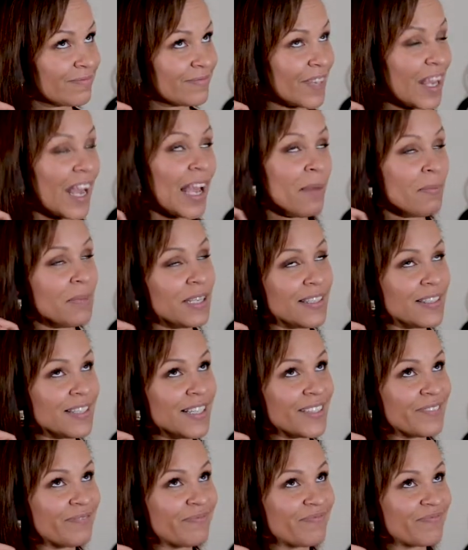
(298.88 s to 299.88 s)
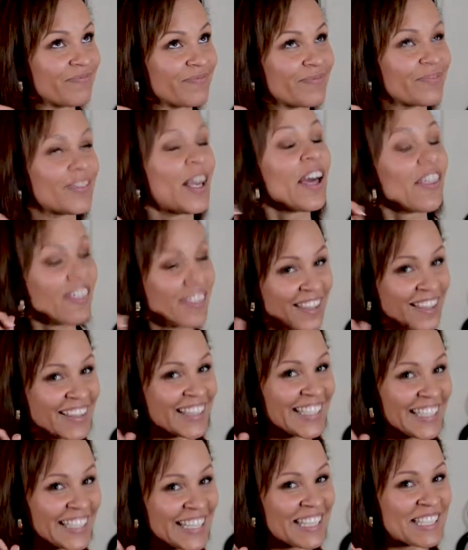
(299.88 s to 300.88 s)
I am listening. I think I
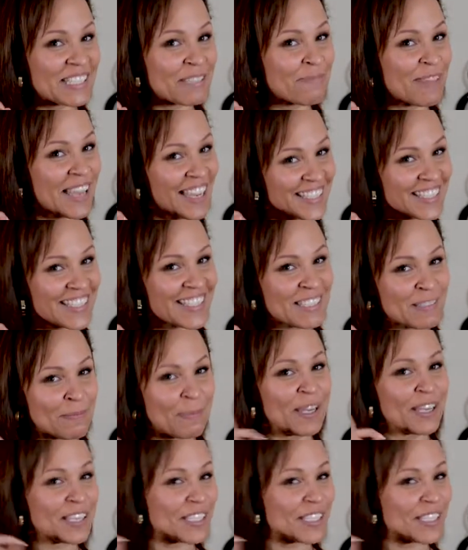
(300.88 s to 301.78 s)
can hear some yeses being